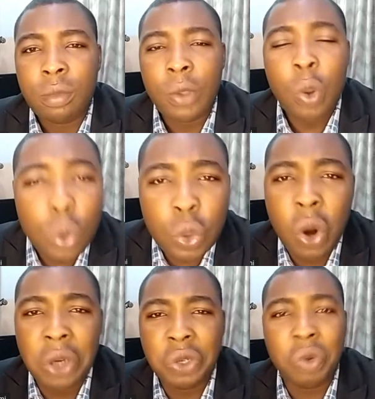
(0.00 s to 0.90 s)
Who
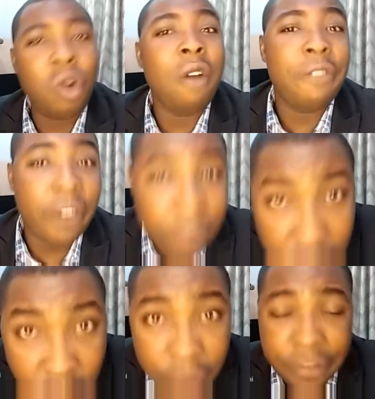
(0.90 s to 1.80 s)
told you? Confront
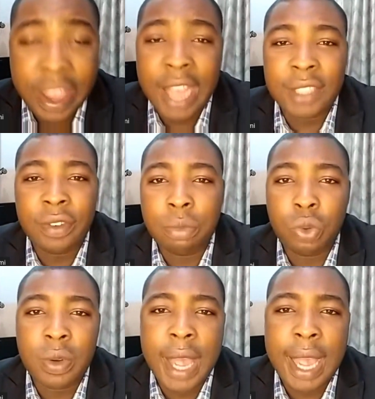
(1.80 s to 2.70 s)
your fears from
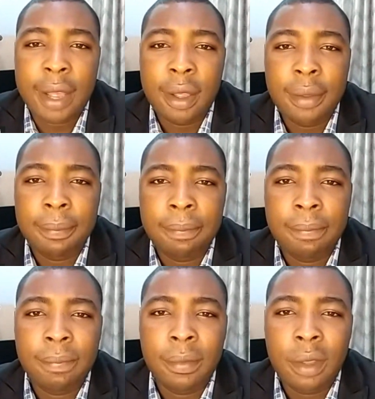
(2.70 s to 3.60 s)
today.
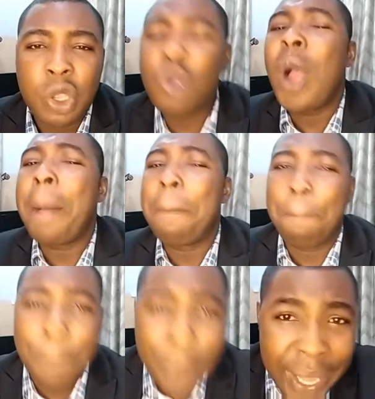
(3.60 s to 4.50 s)
You are
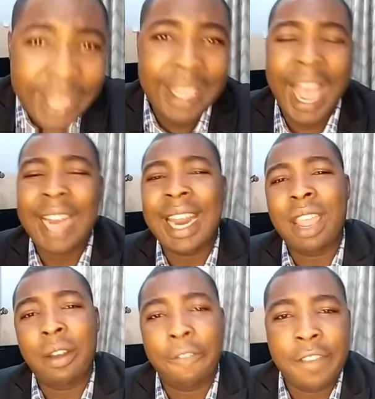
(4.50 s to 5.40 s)
bigger than
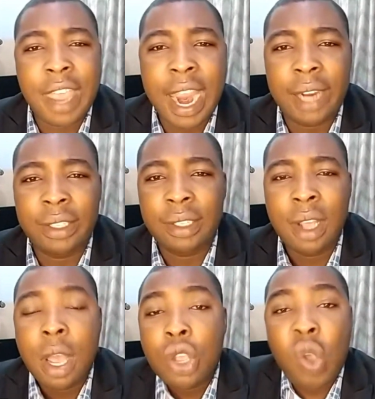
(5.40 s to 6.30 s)
your fears.
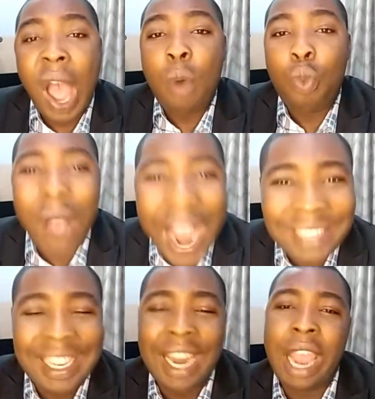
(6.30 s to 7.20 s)
You are
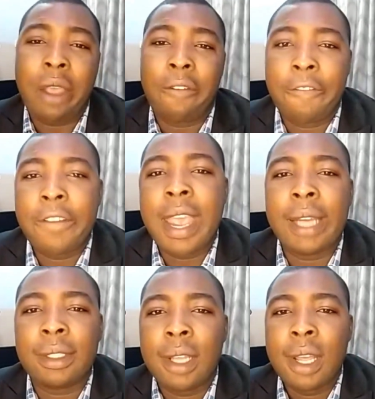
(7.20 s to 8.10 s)
wiser than your
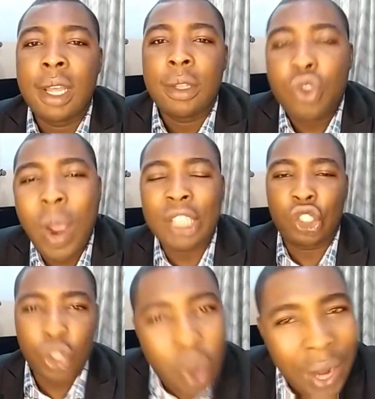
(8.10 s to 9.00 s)
fears. You are
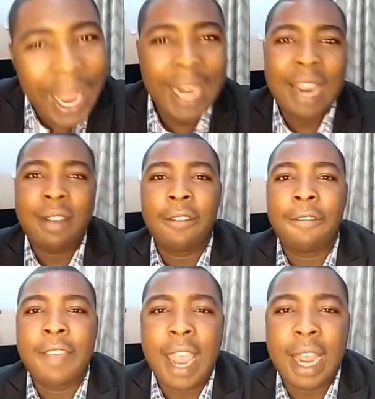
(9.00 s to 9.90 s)
stronger than your
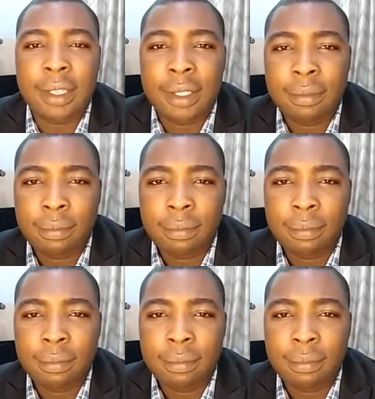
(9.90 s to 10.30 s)
fears.